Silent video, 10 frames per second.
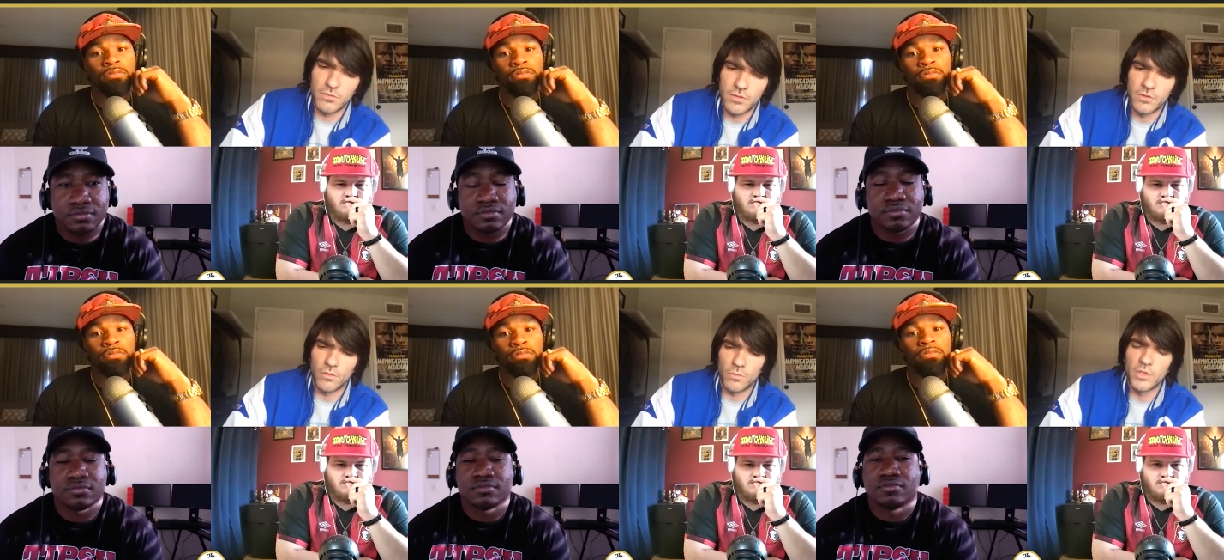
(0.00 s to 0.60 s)
Speaker 1: you
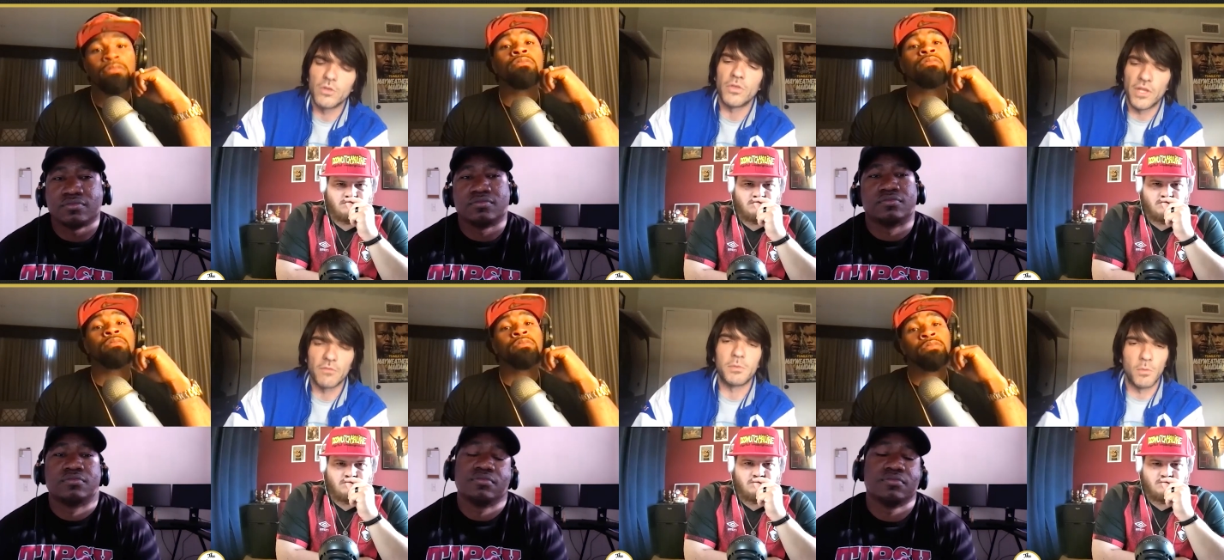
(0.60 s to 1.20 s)
know, what do you
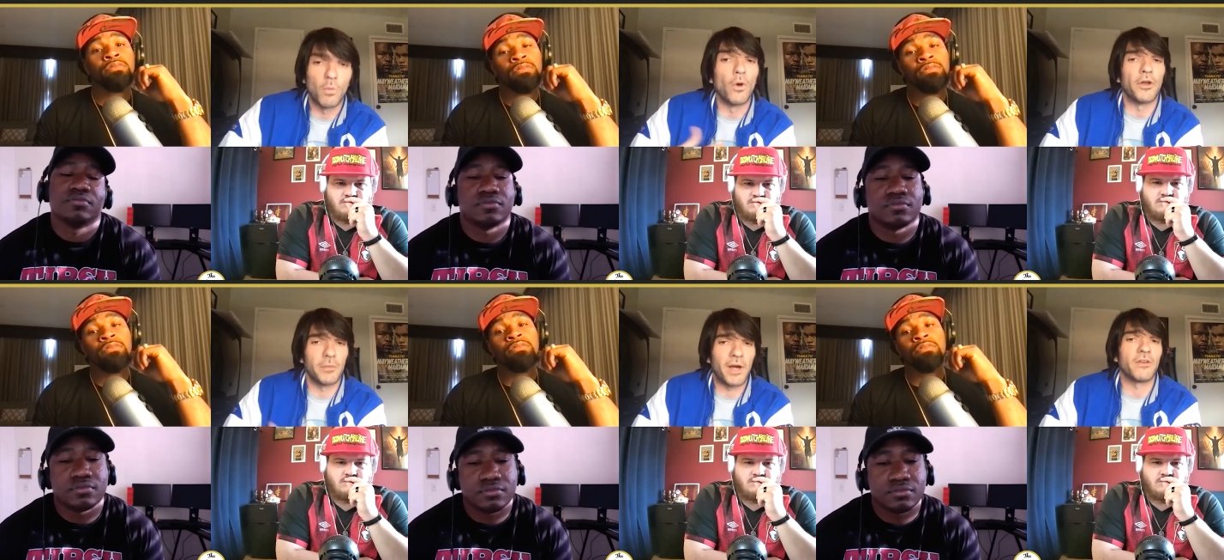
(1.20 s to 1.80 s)
think of people worried
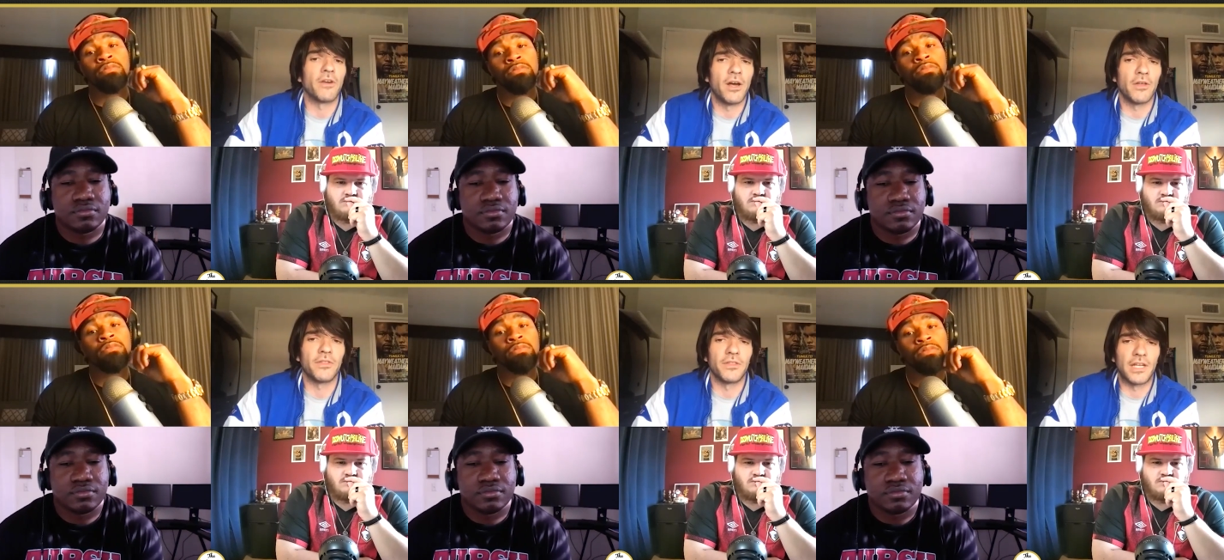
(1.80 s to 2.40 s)
about your
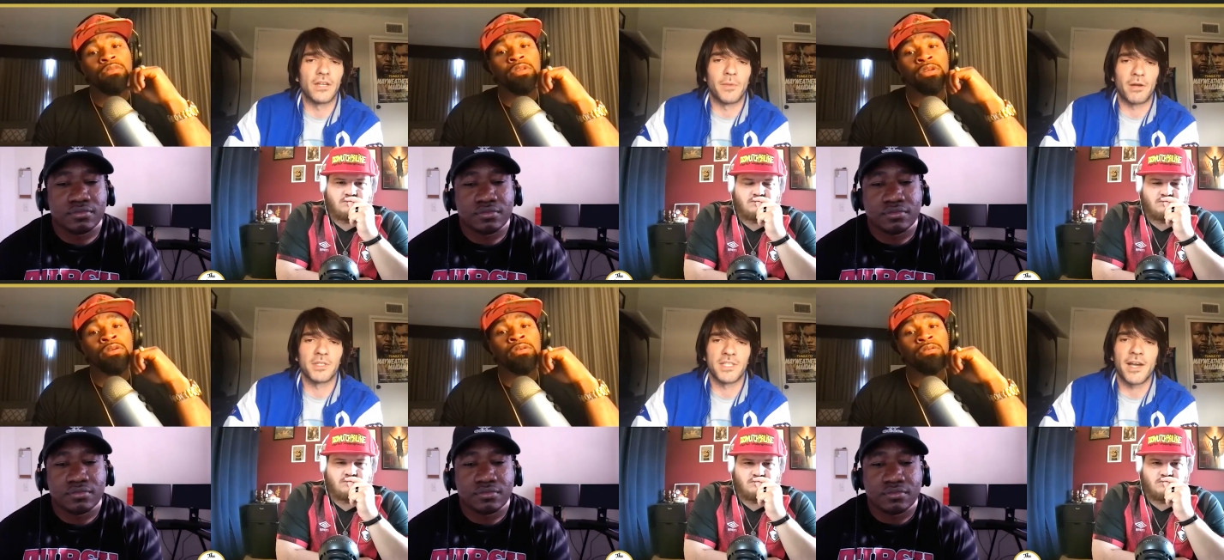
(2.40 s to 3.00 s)
health and thinking about
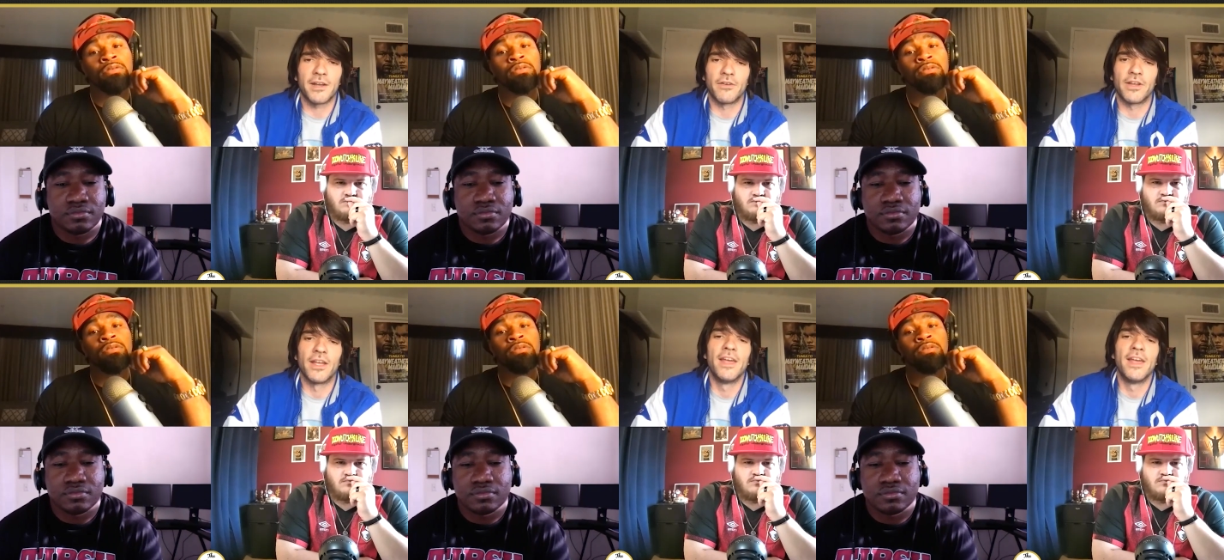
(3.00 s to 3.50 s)
mm-hmm. retiring?